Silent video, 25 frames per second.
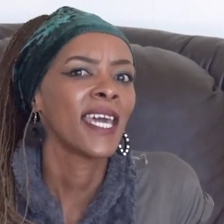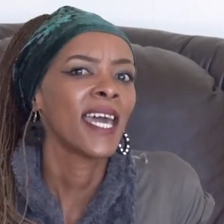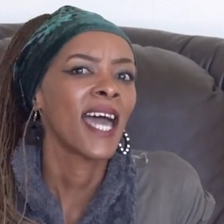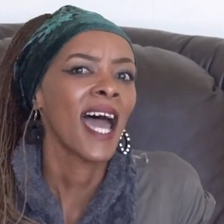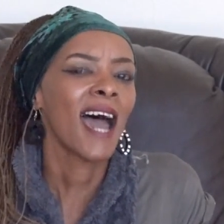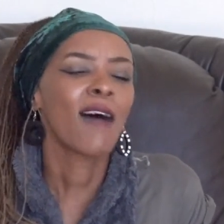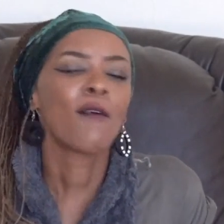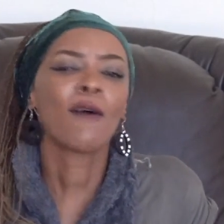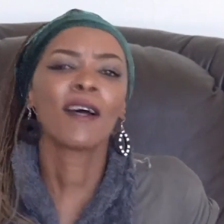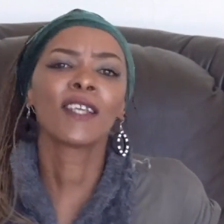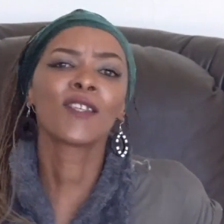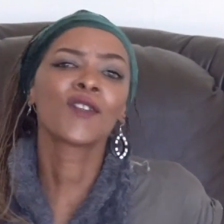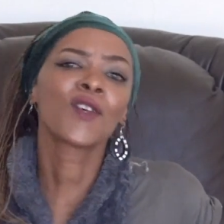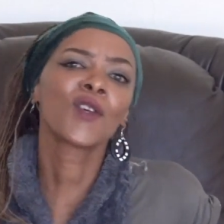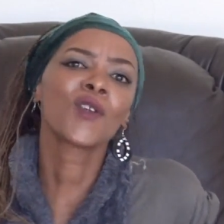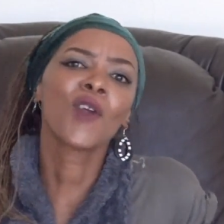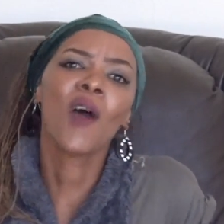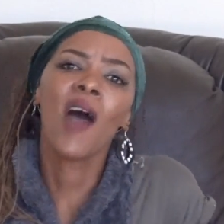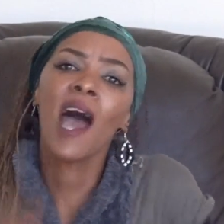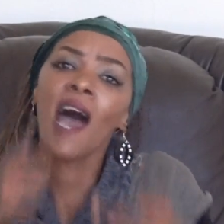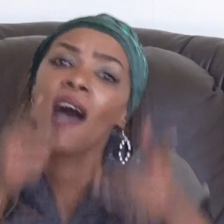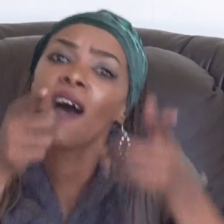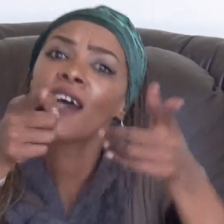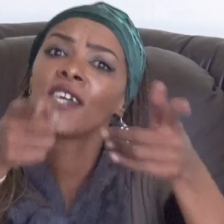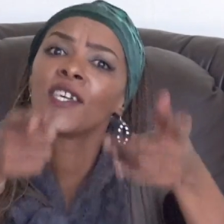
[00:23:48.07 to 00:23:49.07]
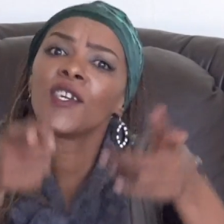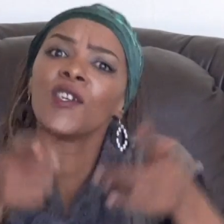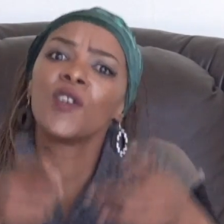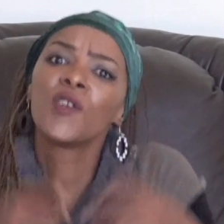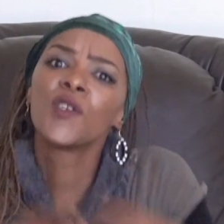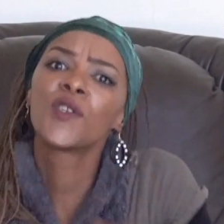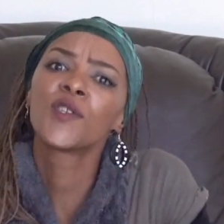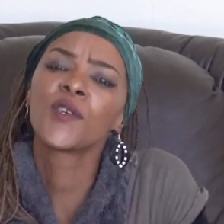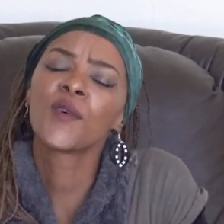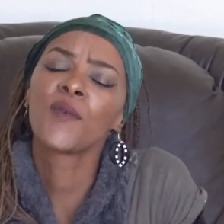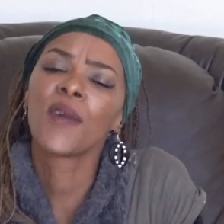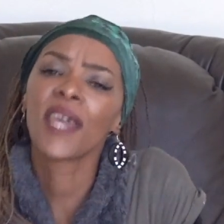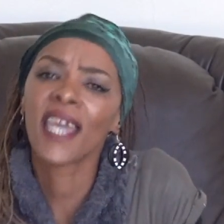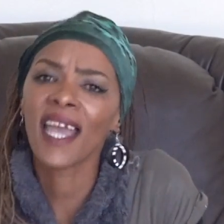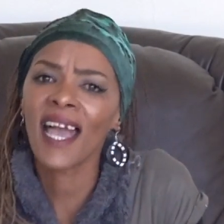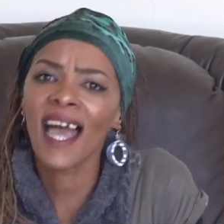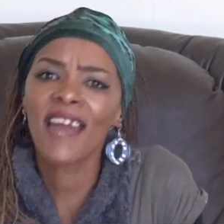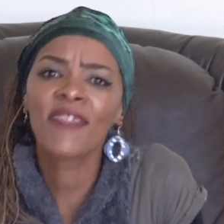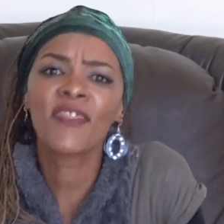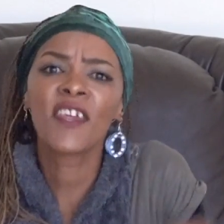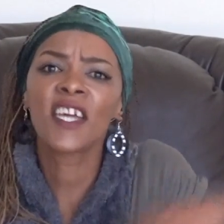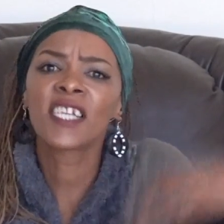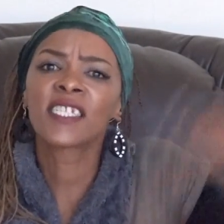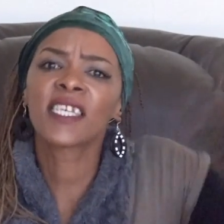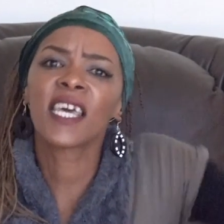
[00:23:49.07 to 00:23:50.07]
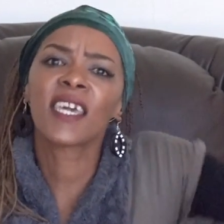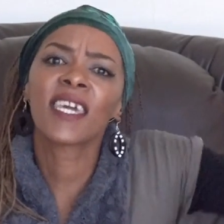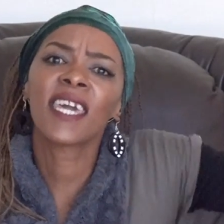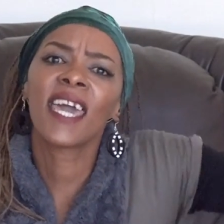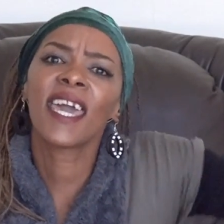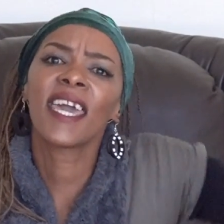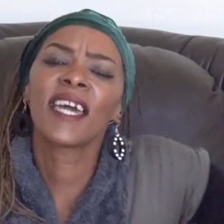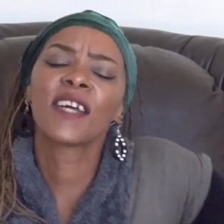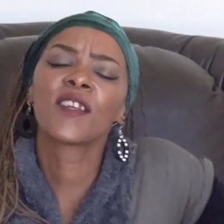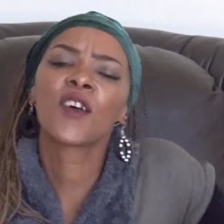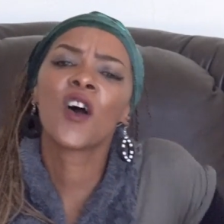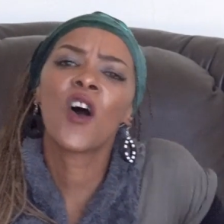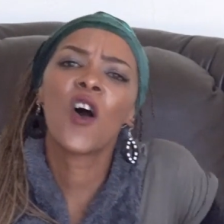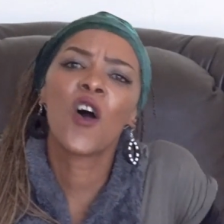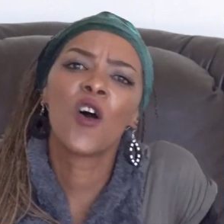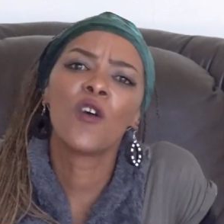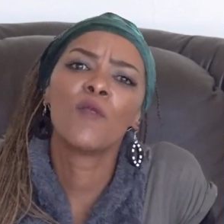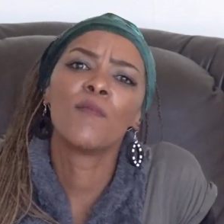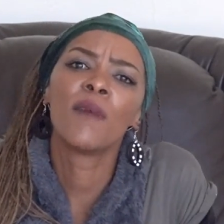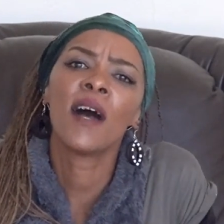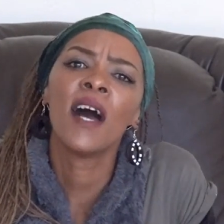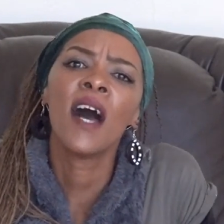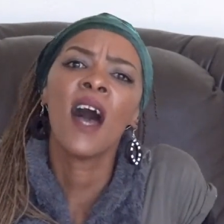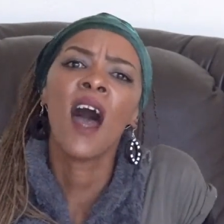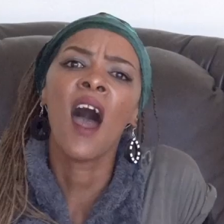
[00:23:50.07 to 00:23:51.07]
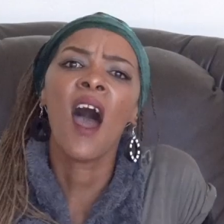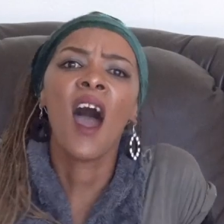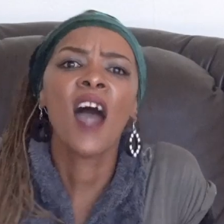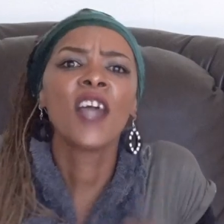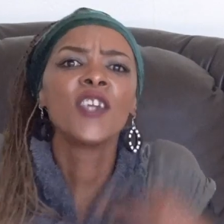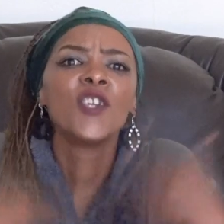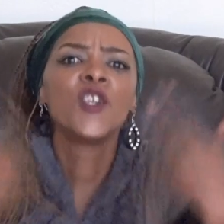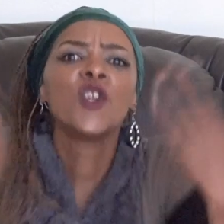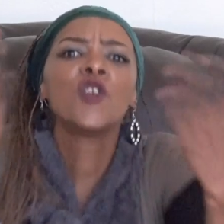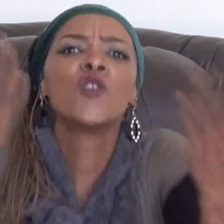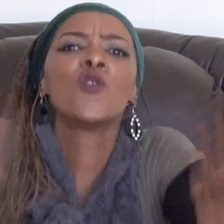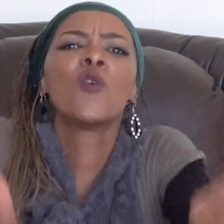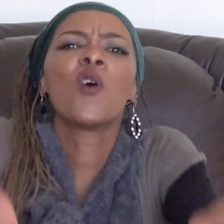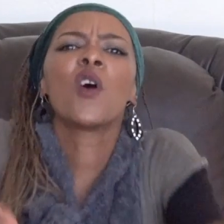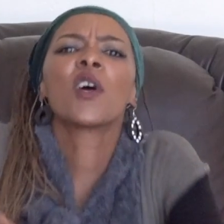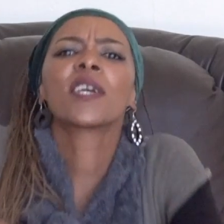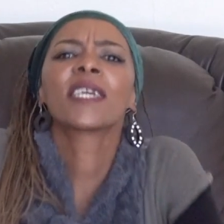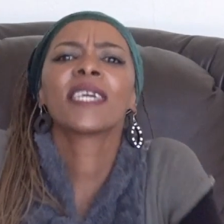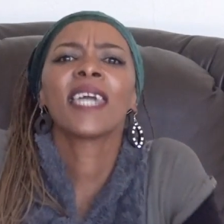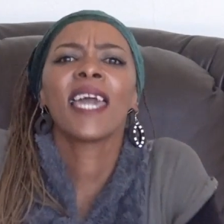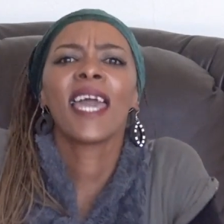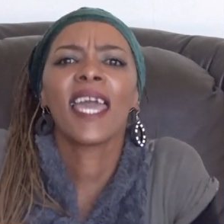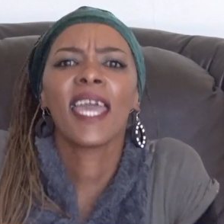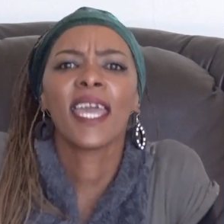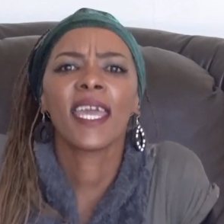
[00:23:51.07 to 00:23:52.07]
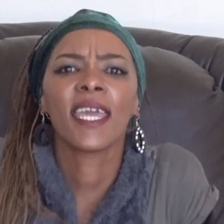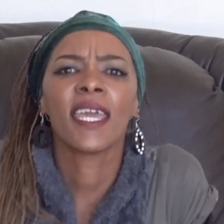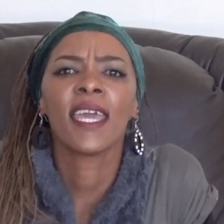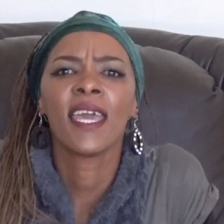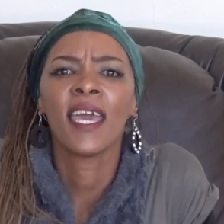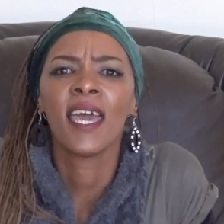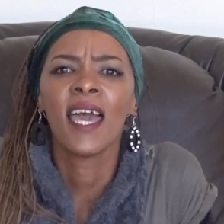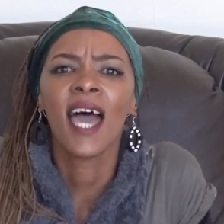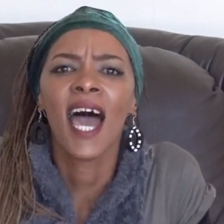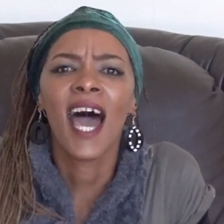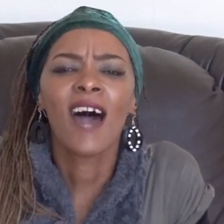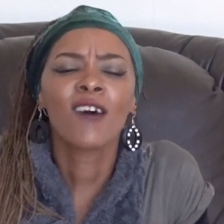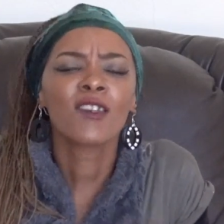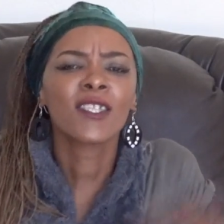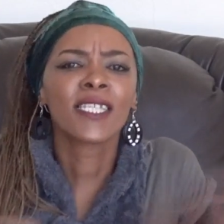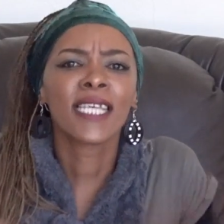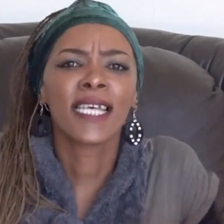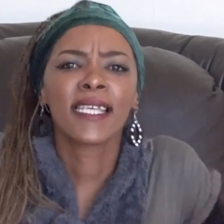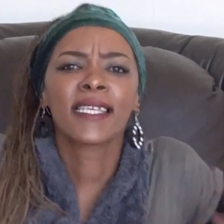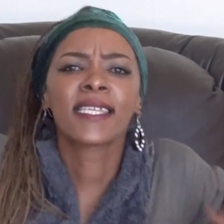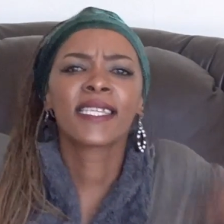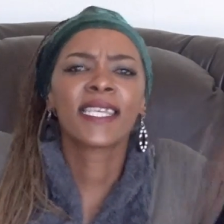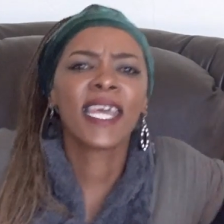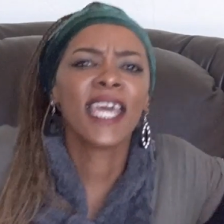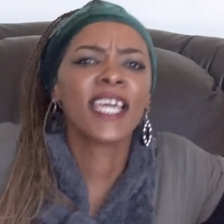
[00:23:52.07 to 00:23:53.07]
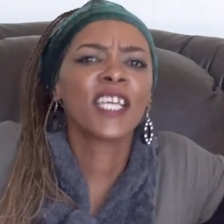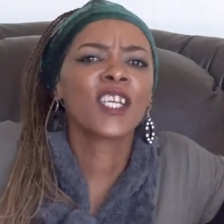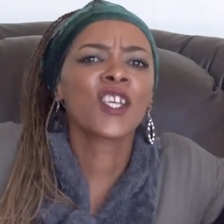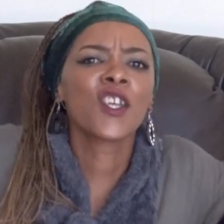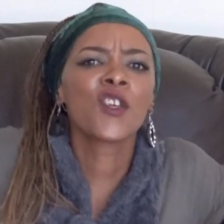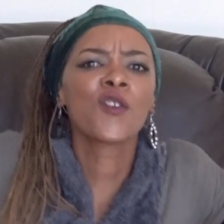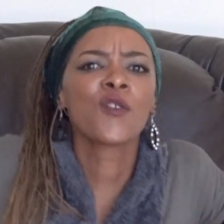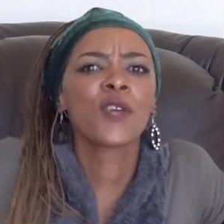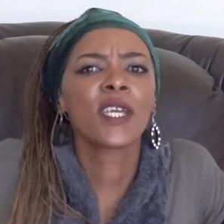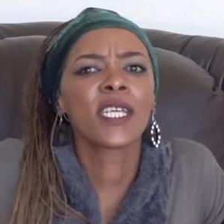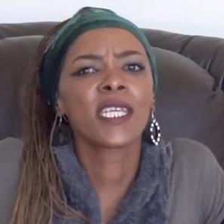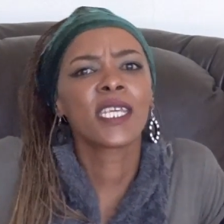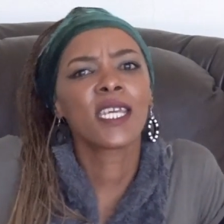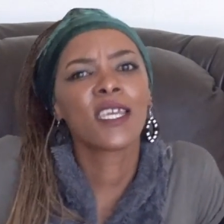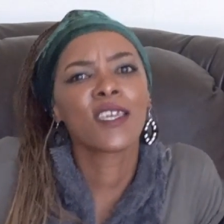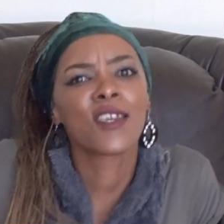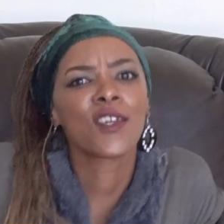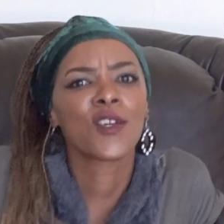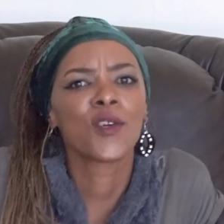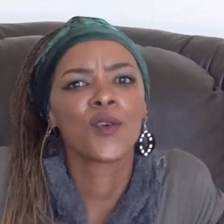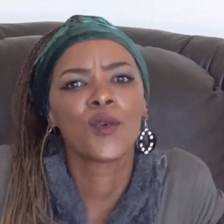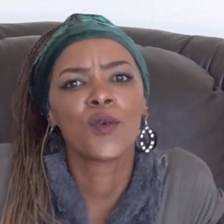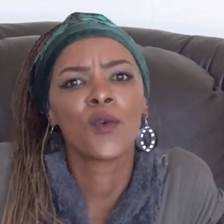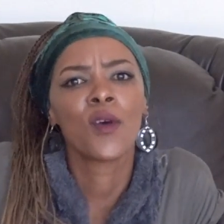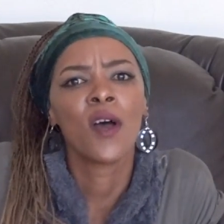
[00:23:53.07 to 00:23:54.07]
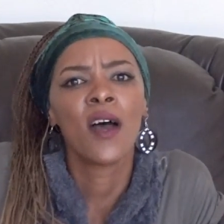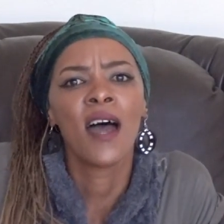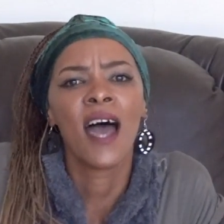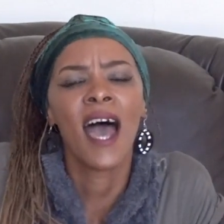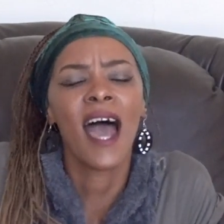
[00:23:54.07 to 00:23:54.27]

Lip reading: I want to know, how are you doing? Are things okay at home? Are you okay? How's the stage treating you?